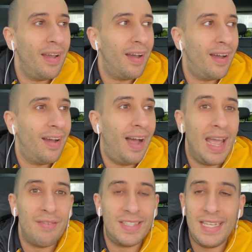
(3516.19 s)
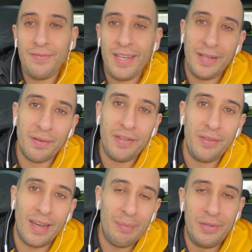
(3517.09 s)
Uh, I have a T V
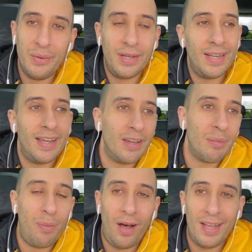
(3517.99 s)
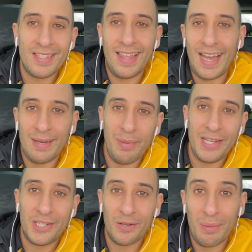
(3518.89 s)
interview that I'm doing, and I'm going to pause that and
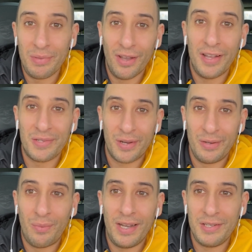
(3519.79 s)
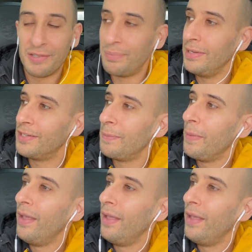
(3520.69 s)
make sure I'm done so I can watch your speech."